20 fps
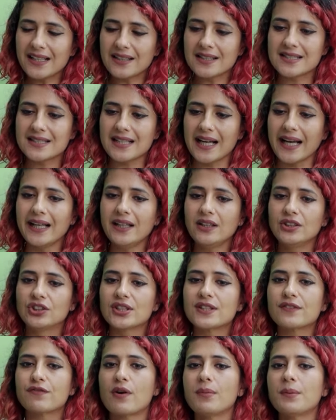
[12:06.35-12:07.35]
aside,
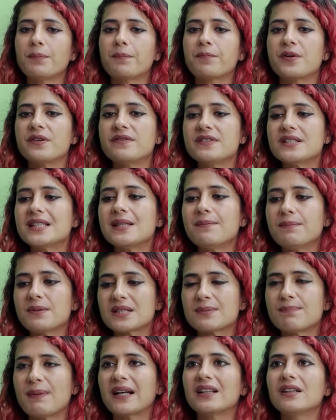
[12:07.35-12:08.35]
just from a privacy
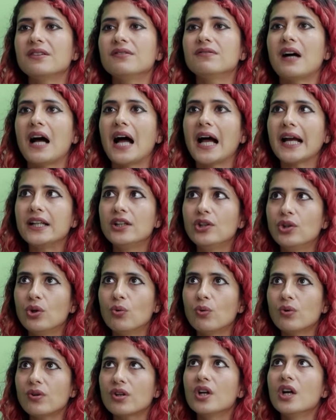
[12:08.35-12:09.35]
perspective, I
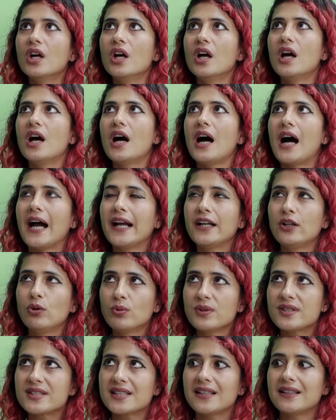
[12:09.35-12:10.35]
don't I
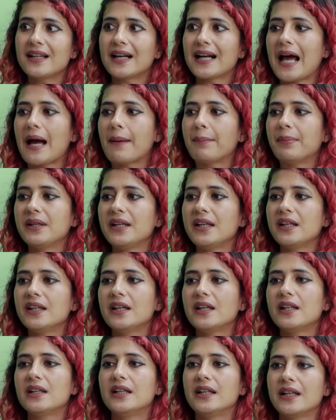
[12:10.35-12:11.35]
don't see that happening
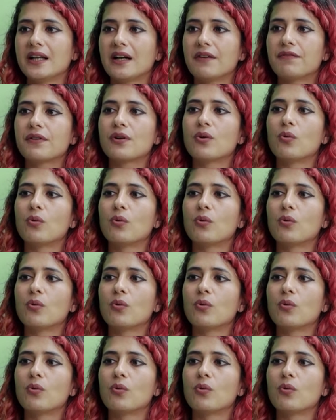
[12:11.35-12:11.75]
in India for a